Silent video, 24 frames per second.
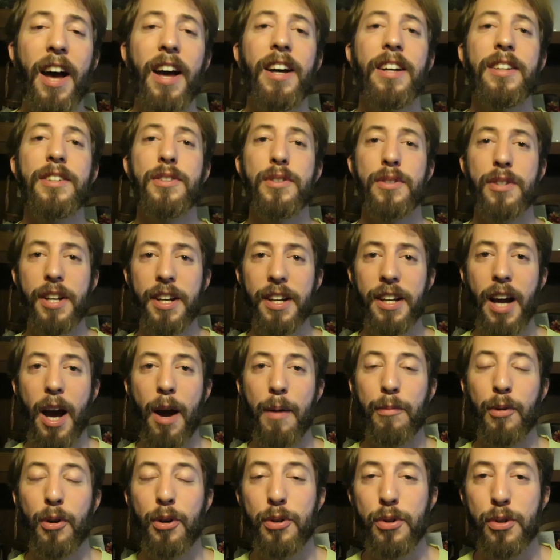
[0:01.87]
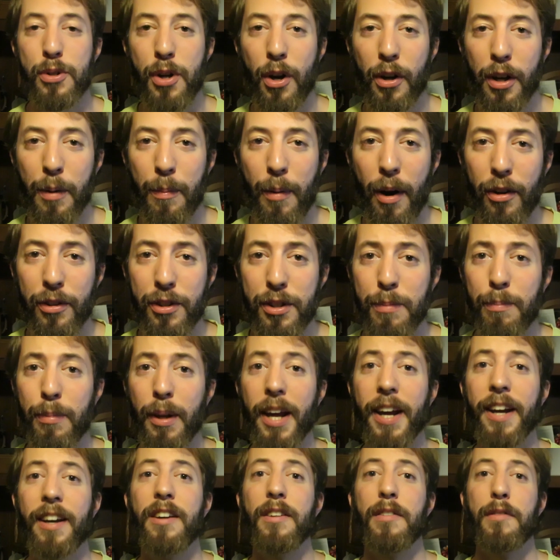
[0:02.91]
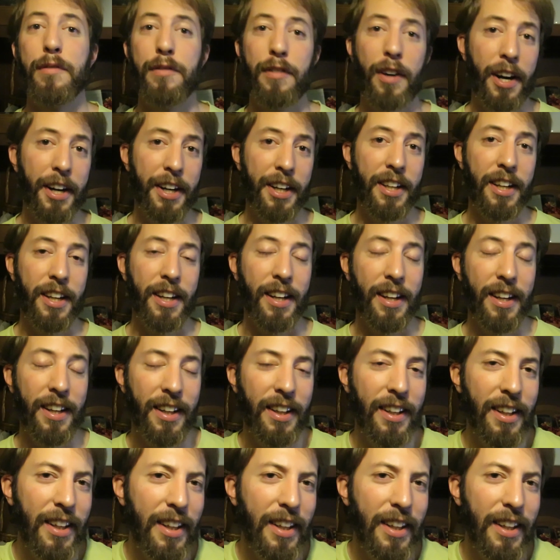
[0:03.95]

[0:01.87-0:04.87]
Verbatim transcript: and today I'm going to talk about the Black Viking.